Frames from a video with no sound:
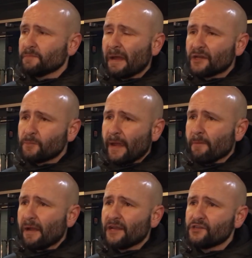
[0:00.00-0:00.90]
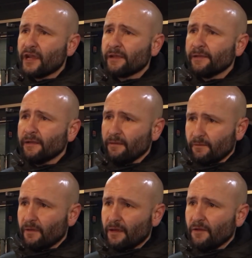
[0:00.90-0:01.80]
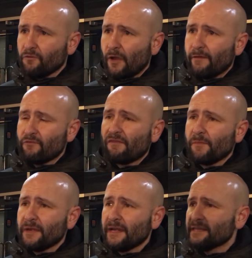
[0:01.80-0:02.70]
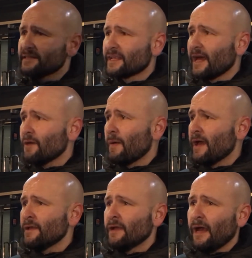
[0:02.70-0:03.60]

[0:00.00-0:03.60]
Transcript: is managed by a manager of Rafa Benitez's calibre,